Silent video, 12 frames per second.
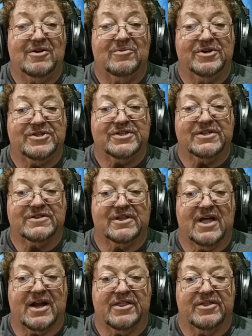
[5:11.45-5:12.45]
which does a
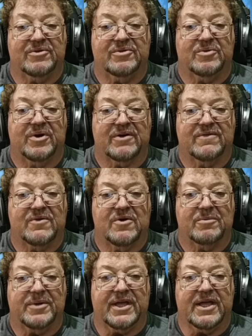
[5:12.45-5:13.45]
lot of the work for
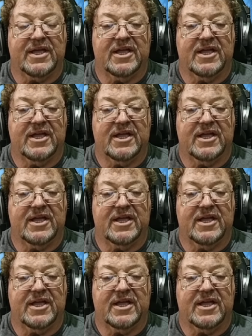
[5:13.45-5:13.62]
me.